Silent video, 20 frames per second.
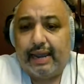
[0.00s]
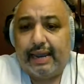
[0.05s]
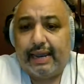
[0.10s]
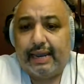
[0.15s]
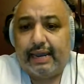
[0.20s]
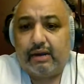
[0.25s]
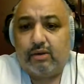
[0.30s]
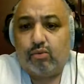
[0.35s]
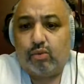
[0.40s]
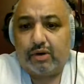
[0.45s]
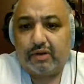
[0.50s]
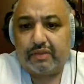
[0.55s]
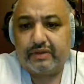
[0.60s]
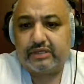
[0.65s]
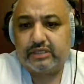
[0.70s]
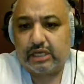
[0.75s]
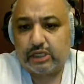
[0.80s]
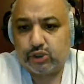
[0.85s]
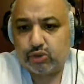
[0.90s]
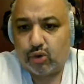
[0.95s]
And one of
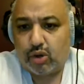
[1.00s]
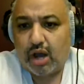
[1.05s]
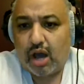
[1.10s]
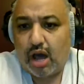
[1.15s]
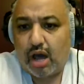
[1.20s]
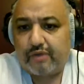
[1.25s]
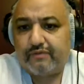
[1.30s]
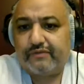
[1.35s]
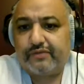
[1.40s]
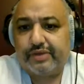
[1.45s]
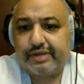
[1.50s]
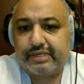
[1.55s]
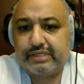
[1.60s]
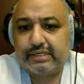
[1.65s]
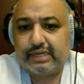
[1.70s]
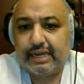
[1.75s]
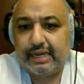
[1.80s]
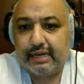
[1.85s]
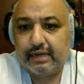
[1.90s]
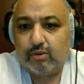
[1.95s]
the central
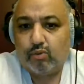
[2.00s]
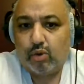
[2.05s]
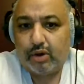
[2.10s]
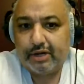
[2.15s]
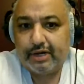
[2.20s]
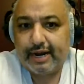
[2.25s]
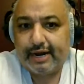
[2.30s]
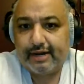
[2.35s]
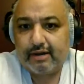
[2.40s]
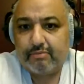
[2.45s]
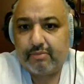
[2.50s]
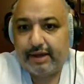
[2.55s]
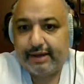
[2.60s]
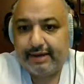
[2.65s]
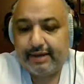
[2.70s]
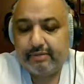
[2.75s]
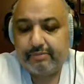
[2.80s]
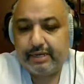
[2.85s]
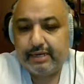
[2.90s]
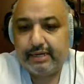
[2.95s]
conflicts in One Night in
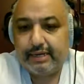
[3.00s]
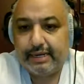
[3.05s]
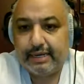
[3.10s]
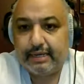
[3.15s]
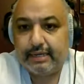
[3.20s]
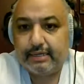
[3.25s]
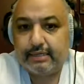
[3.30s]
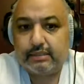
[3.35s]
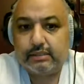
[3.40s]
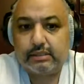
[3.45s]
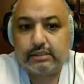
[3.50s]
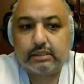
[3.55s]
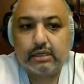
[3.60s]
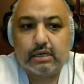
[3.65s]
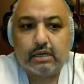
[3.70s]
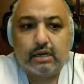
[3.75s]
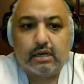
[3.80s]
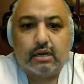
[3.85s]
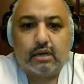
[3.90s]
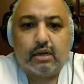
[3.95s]
Miami is
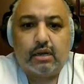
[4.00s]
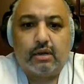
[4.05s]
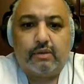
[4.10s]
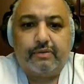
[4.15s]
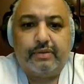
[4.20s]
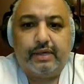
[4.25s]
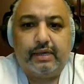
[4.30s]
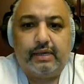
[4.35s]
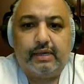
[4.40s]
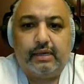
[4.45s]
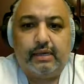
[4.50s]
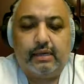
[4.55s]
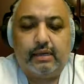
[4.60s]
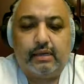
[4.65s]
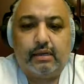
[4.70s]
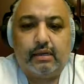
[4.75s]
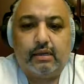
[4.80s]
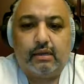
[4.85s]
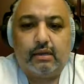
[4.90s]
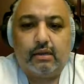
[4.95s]

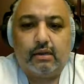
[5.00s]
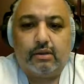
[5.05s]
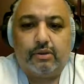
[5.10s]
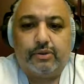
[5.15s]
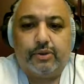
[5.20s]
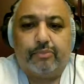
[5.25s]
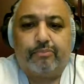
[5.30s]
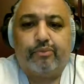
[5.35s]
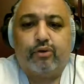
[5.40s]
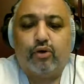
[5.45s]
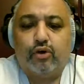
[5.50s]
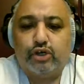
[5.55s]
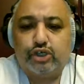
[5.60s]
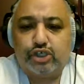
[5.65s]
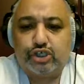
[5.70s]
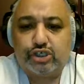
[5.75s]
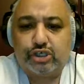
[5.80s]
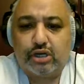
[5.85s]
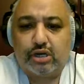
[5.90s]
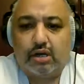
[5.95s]
the the
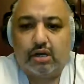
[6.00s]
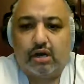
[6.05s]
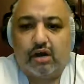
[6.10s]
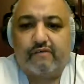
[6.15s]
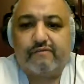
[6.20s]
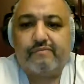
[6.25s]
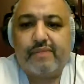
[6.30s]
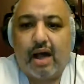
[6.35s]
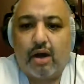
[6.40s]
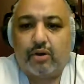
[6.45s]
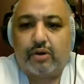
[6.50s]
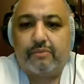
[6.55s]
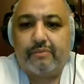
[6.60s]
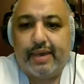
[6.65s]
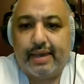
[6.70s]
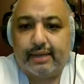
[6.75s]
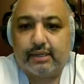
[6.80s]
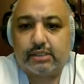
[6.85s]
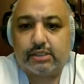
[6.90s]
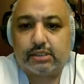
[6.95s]
push of Malcolm
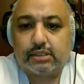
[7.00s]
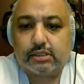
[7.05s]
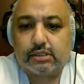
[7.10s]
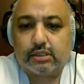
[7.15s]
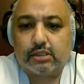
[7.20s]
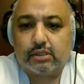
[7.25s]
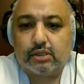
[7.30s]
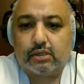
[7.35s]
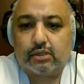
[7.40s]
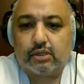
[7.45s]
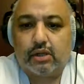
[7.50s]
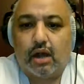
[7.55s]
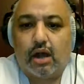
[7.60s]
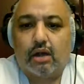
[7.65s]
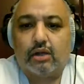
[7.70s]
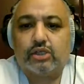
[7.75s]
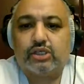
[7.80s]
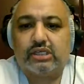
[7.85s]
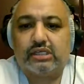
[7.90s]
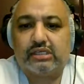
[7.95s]
X
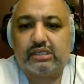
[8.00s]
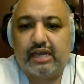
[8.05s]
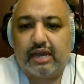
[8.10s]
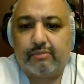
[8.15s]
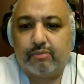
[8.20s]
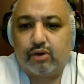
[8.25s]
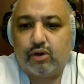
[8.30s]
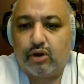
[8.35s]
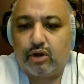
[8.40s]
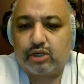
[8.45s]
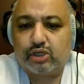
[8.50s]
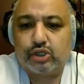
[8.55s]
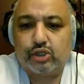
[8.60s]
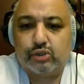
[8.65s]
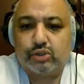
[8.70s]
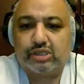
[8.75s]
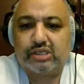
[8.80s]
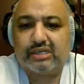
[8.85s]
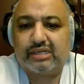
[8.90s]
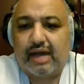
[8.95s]
to Sam Cooke to
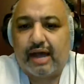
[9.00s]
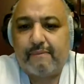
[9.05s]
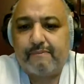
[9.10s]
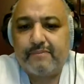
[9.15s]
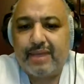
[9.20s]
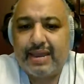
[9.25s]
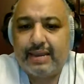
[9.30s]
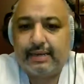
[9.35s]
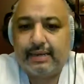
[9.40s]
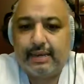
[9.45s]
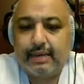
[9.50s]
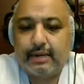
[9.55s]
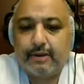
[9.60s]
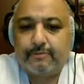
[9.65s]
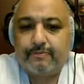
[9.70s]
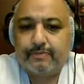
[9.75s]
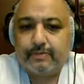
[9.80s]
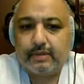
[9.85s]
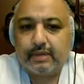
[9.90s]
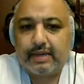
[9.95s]
stop making
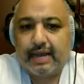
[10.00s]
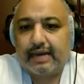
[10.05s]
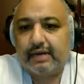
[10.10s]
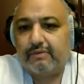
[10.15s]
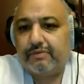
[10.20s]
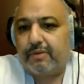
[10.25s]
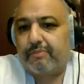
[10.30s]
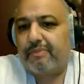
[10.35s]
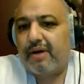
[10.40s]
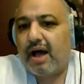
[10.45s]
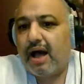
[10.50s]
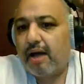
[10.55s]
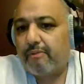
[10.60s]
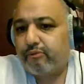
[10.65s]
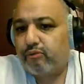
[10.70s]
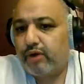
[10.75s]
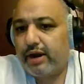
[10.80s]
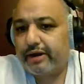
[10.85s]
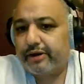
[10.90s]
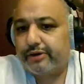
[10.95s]
kind of the pop
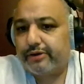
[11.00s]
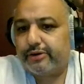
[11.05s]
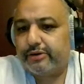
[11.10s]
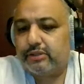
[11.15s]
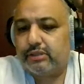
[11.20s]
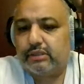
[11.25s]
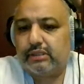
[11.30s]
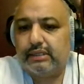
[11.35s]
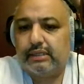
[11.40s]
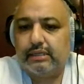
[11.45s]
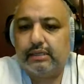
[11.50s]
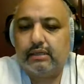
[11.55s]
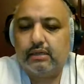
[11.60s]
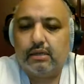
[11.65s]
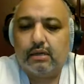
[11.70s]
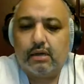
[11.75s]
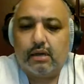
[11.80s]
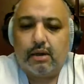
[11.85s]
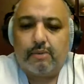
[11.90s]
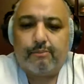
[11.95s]
records, the
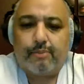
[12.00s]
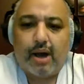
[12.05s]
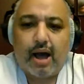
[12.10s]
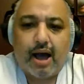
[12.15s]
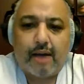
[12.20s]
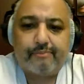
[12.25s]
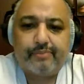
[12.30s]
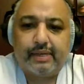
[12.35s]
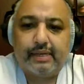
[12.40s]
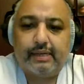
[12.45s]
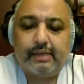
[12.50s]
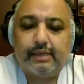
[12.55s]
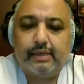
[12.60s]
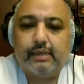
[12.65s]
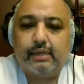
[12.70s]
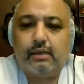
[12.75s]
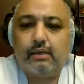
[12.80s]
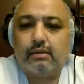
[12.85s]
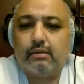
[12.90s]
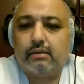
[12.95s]

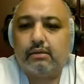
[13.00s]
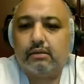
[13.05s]
poppy,